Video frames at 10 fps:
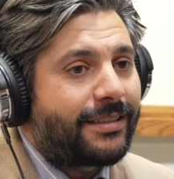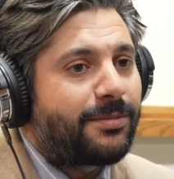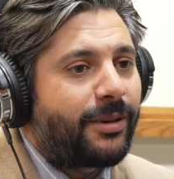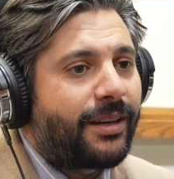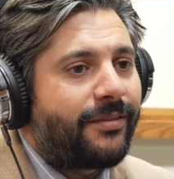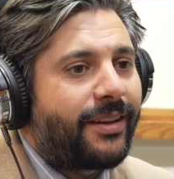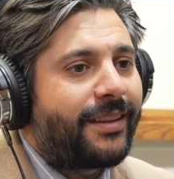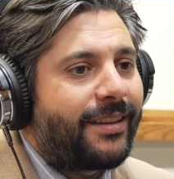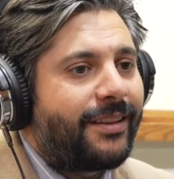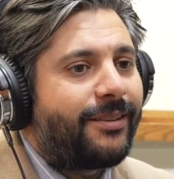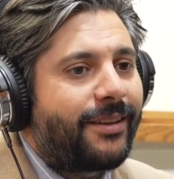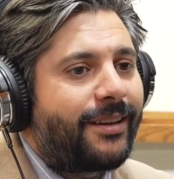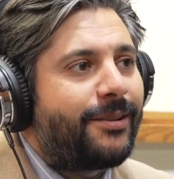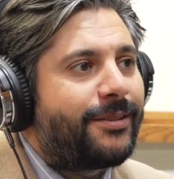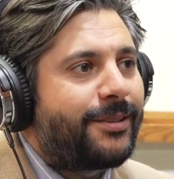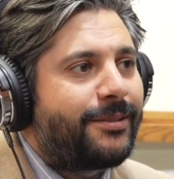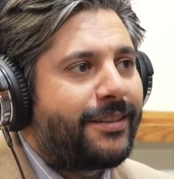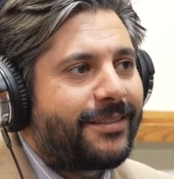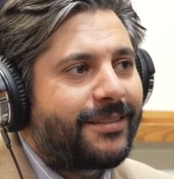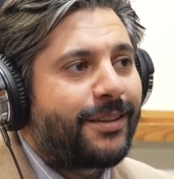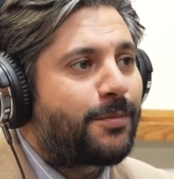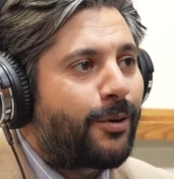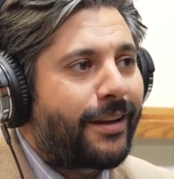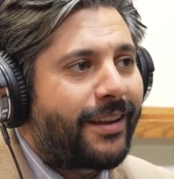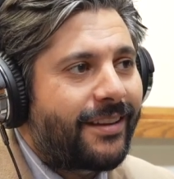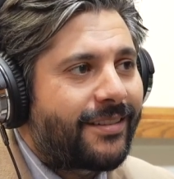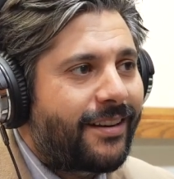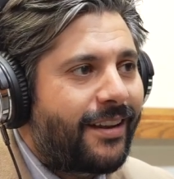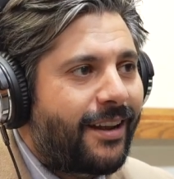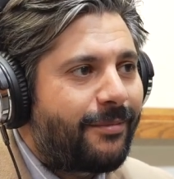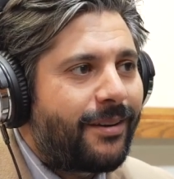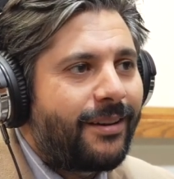sporting event that you could go to is a Sporting Kansas City game.